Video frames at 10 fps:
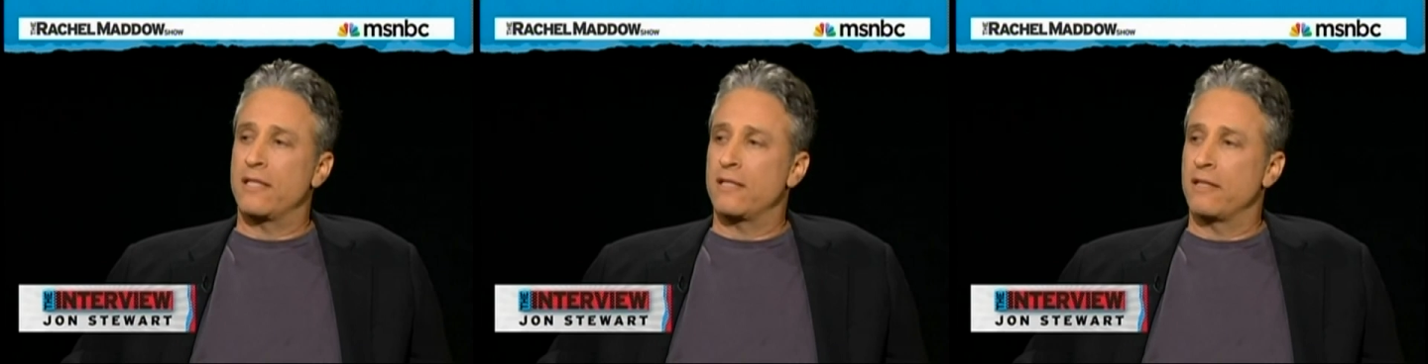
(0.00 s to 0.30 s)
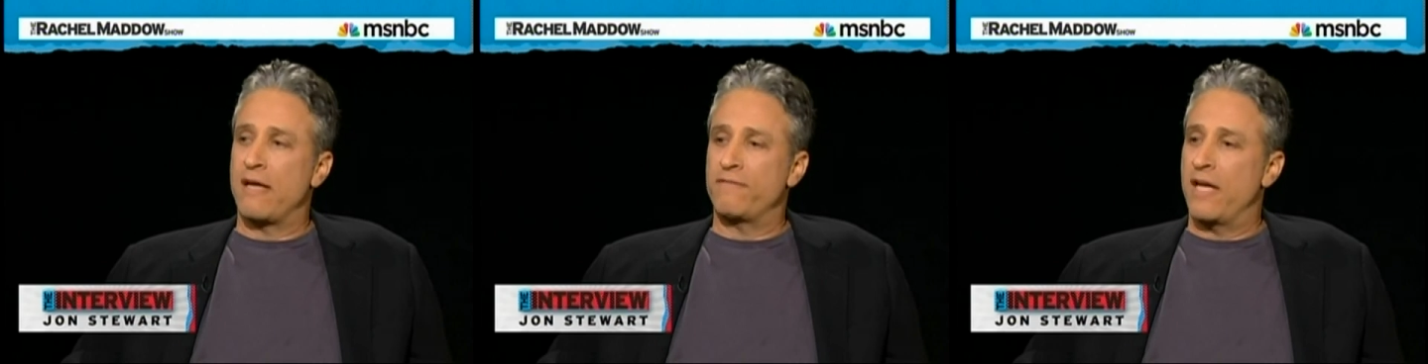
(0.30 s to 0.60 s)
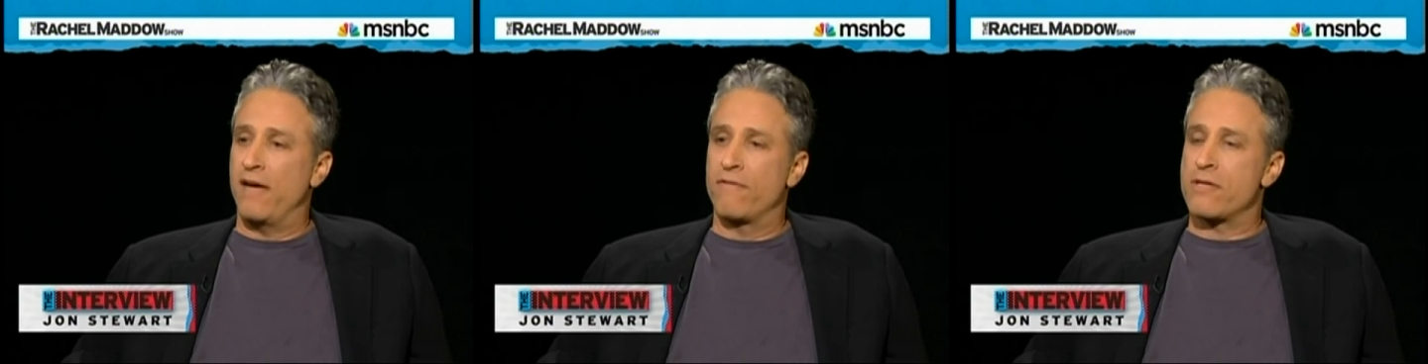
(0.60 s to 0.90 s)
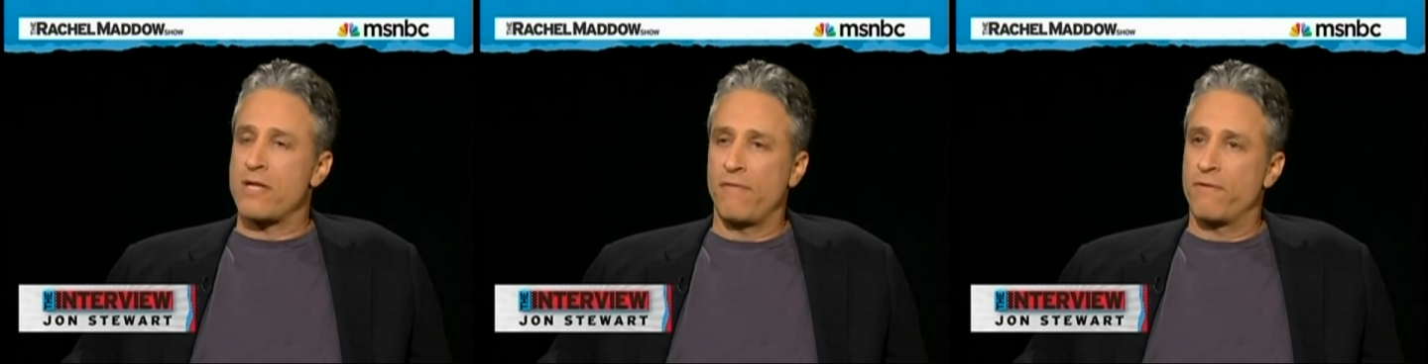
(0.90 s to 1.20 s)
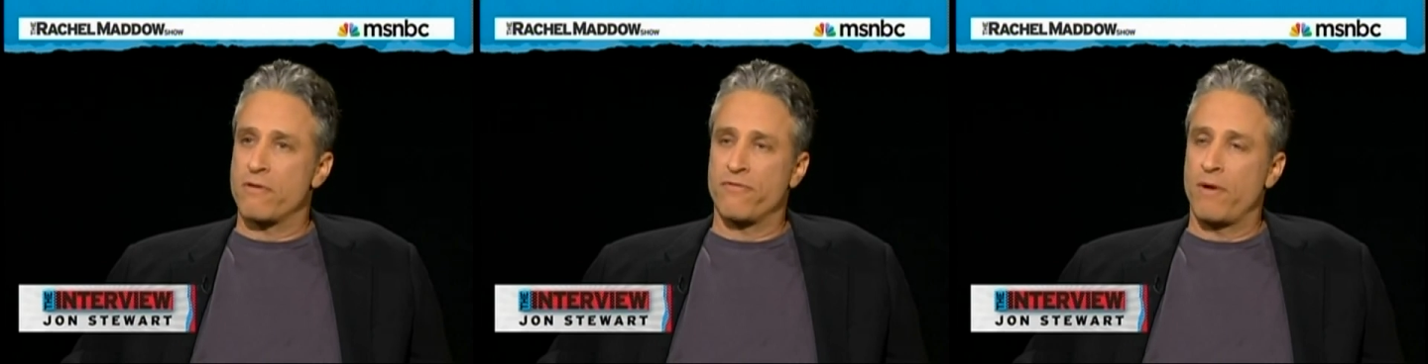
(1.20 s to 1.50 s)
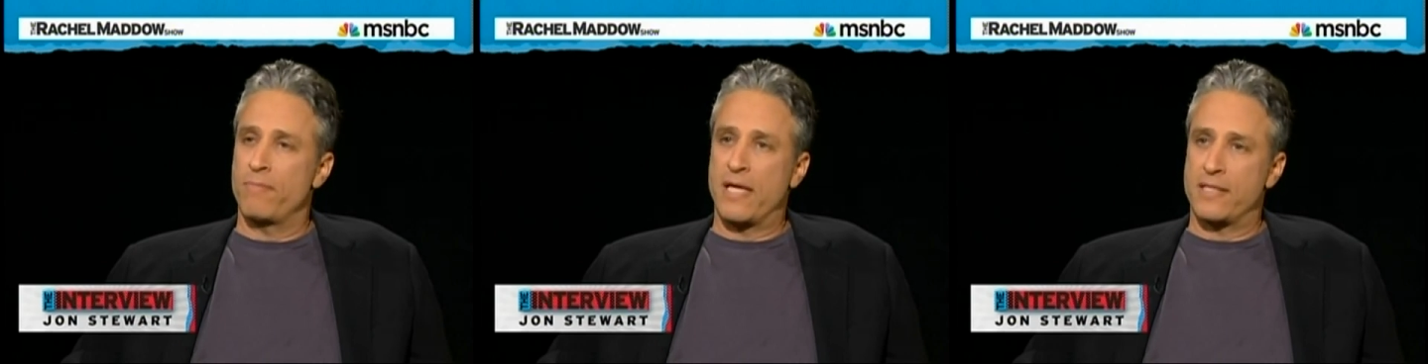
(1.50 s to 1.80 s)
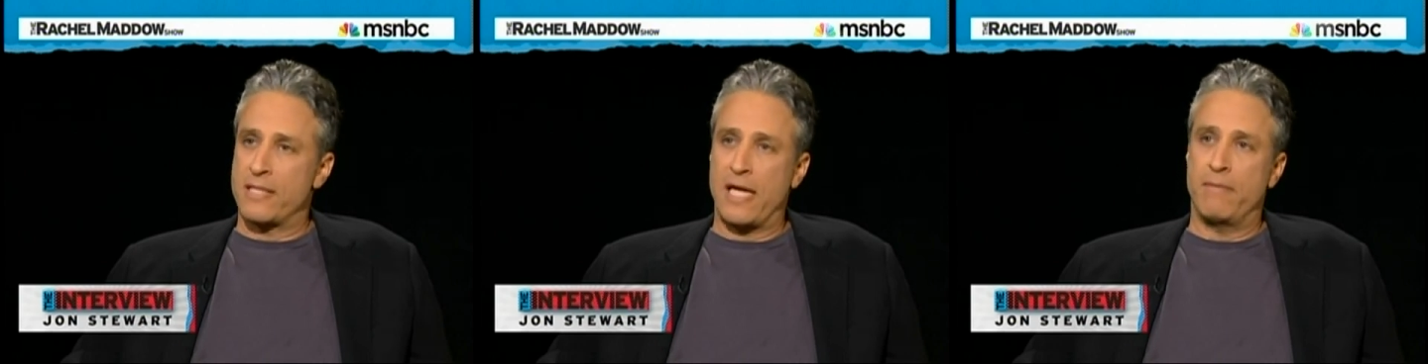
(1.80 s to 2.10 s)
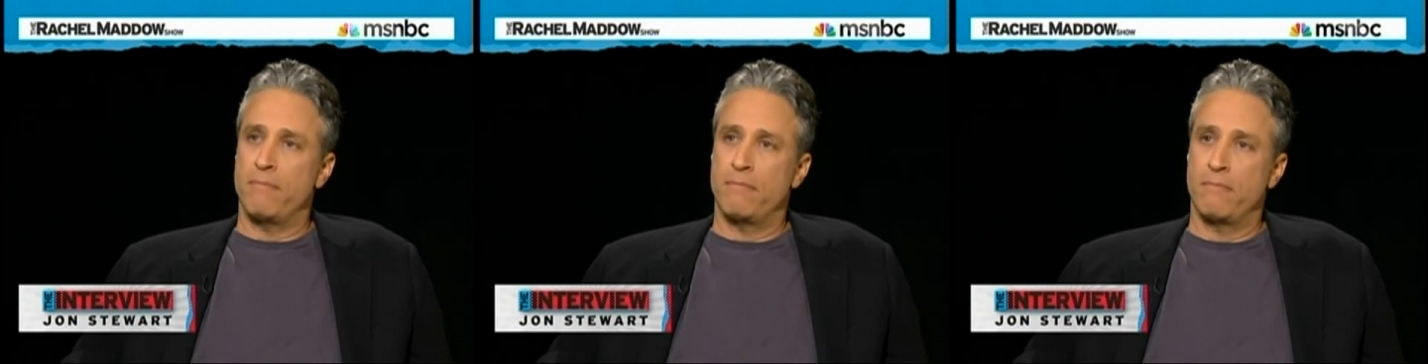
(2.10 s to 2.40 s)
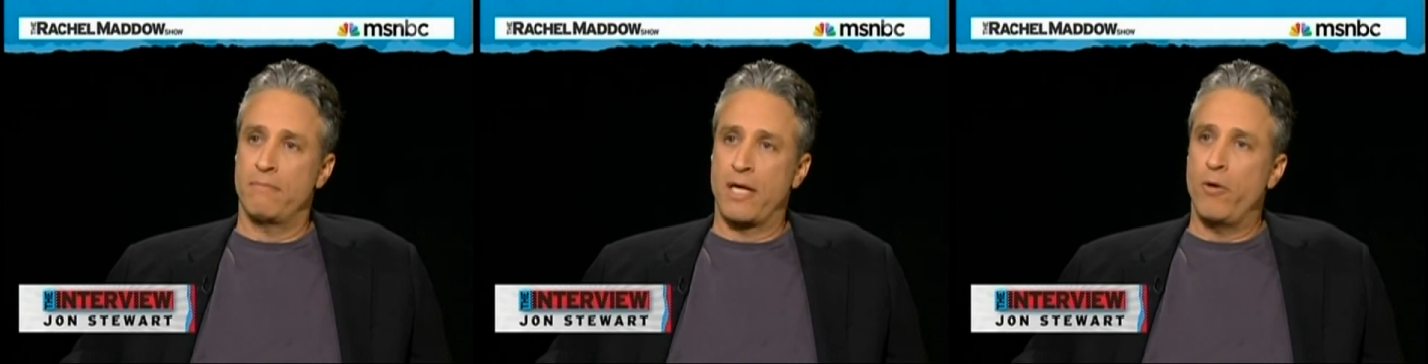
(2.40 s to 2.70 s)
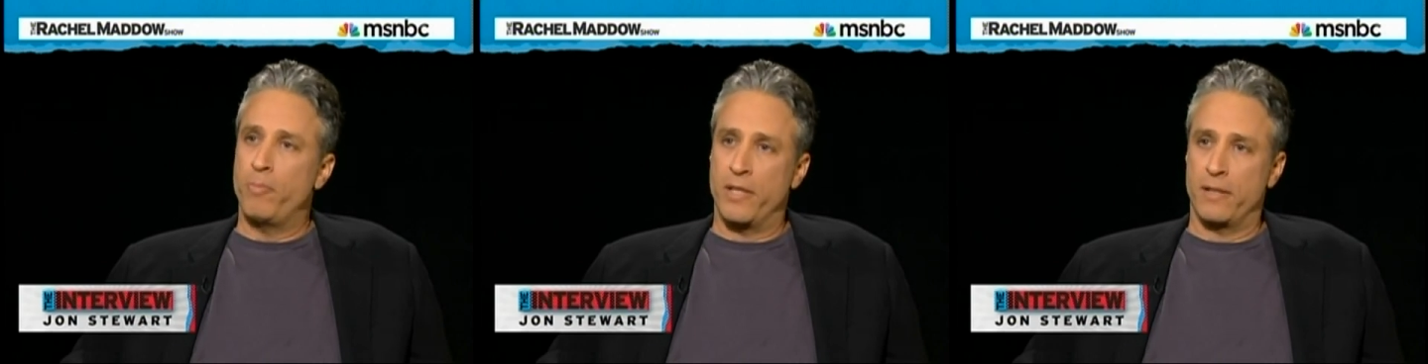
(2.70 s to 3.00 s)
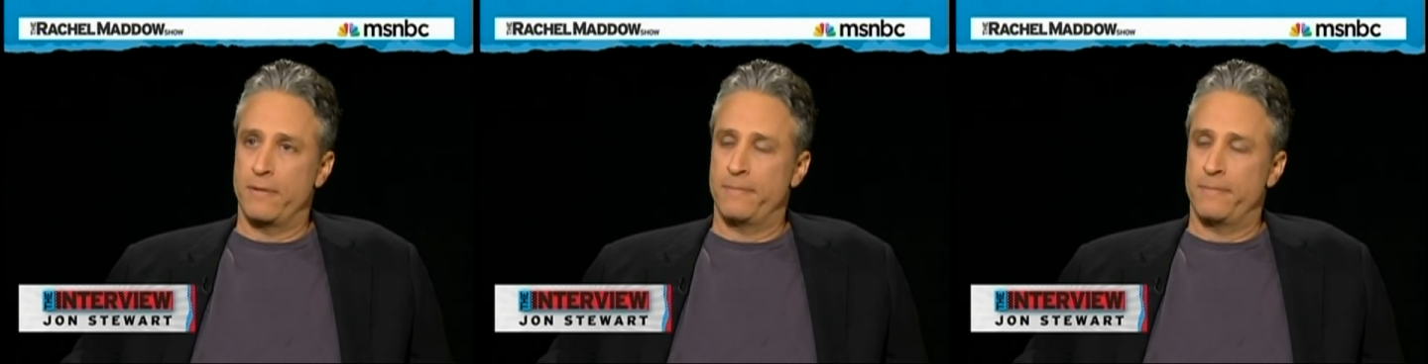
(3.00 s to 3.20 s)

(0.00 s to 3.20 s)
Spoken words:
that the left ever suffers from that same myopia?